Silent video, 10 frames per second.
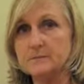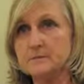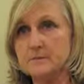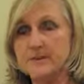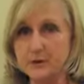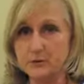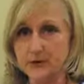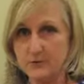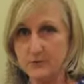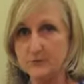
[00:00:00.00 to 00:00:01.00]
federal
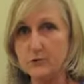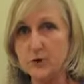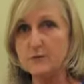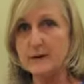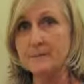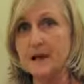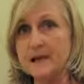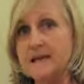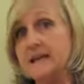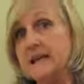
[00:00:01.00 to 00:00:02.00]
government program,
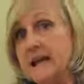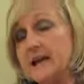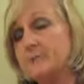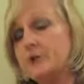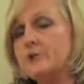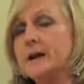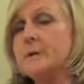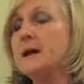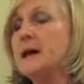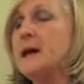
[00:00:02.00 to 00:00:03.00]
IDEA
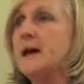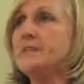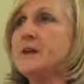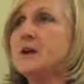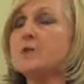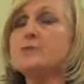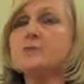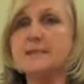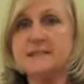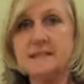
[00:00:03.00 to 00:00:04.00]
program, and they go through
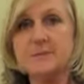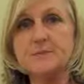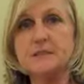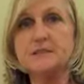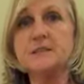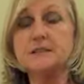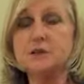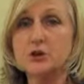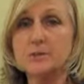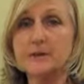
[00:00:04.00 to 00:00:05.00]
the steps then to
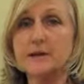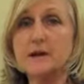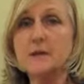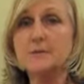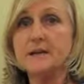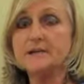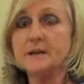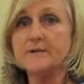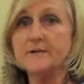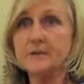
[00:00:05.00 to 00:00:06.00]
determine, based
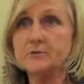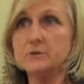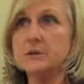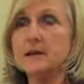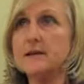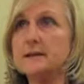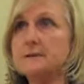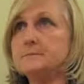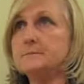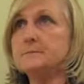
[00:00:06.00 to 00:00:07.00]
on federal
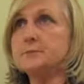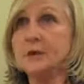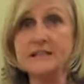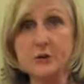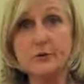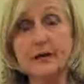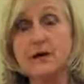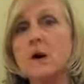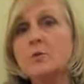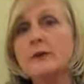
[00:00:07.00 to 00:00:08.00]

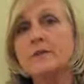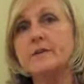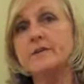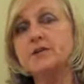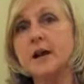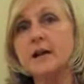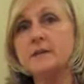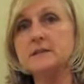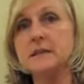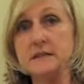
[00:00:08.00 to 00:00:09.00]
criteria, whether the
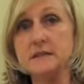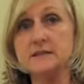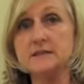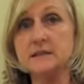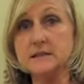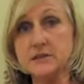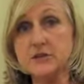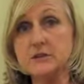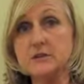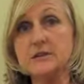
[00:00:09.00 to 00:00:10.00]
child needs
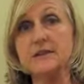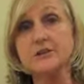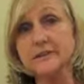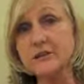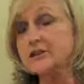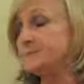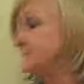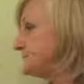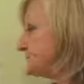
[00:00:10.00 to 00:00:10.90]
additional intervention.